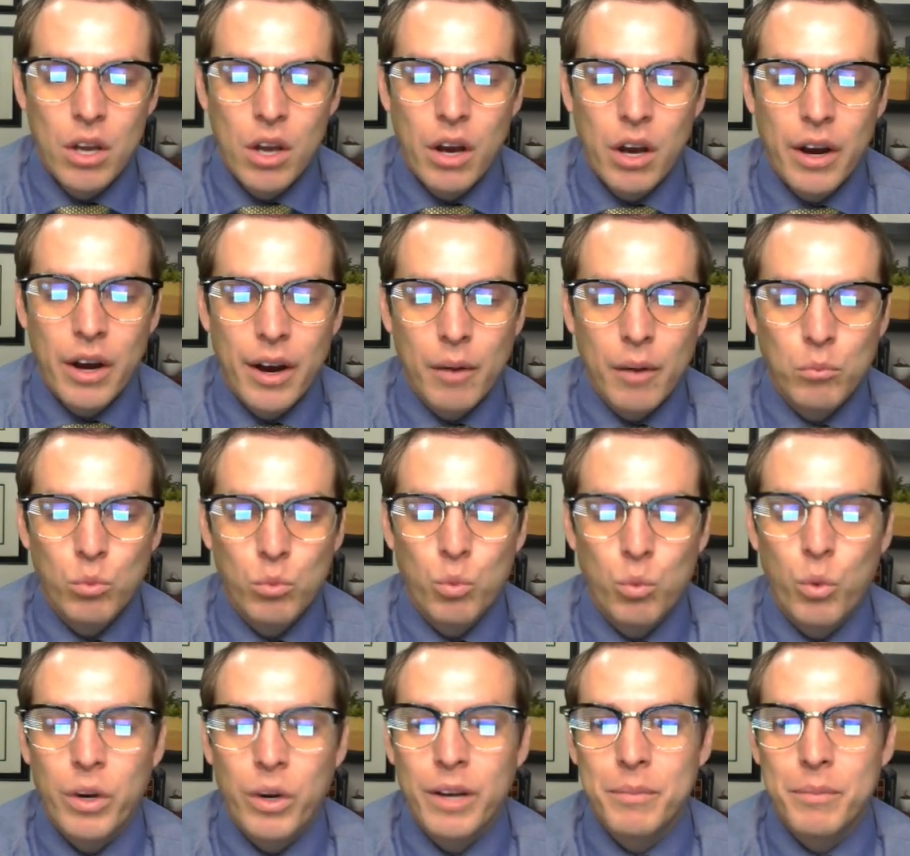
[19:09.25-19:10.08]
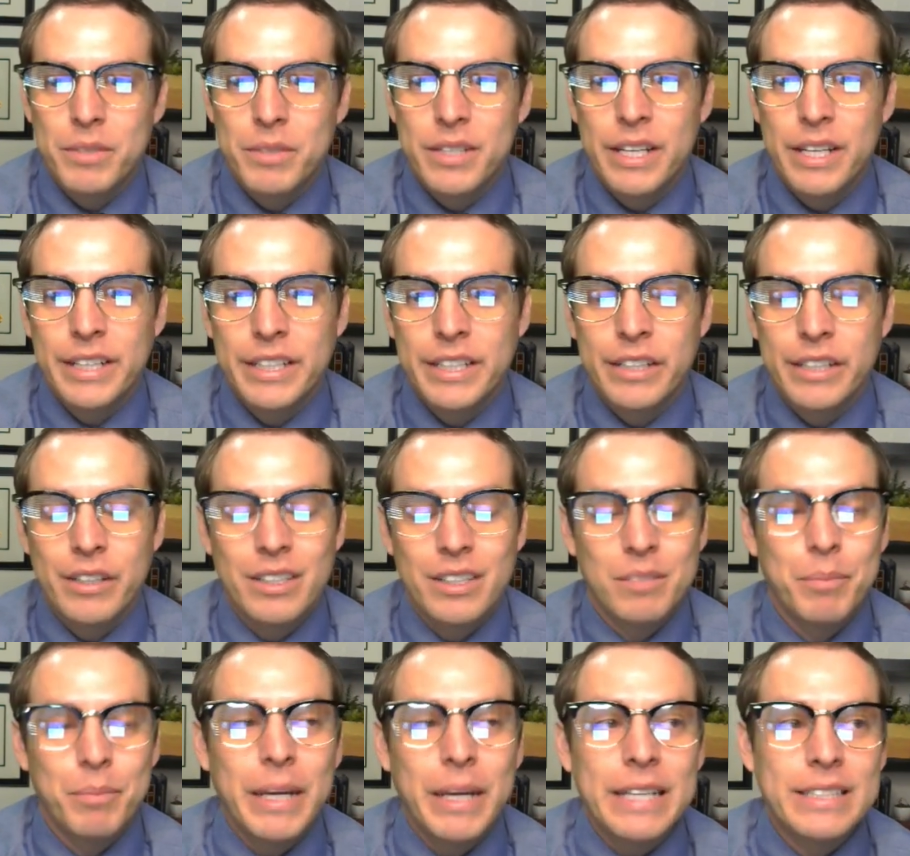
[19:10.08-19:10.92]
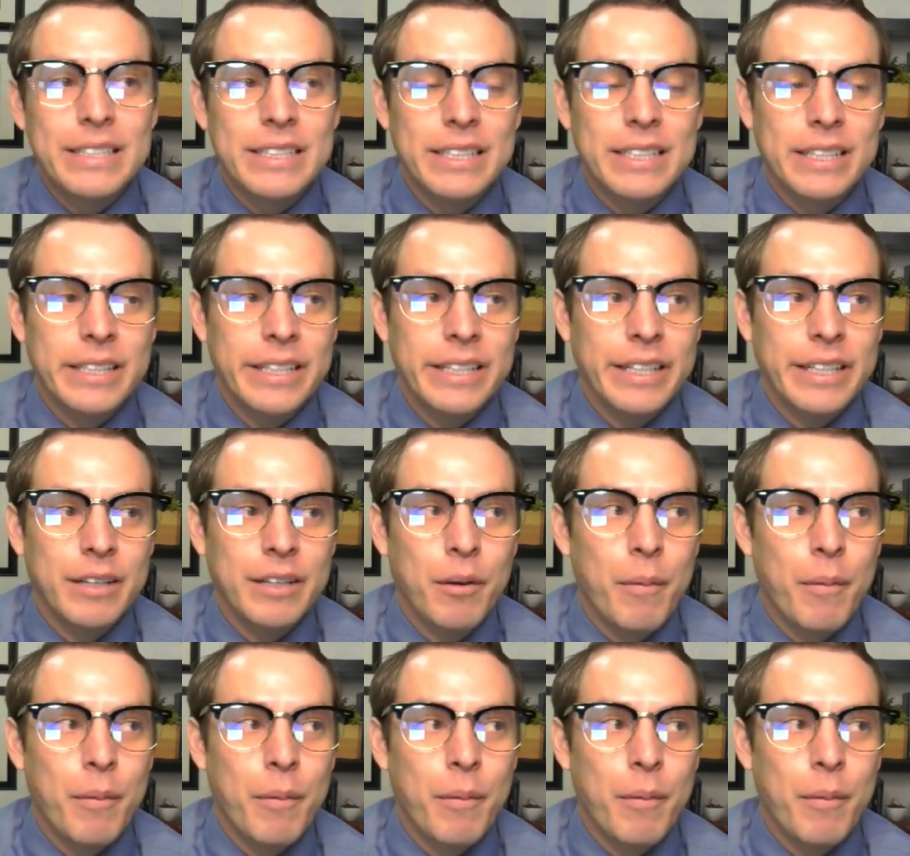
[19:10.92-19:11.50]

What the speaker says: What I'm saying here is basically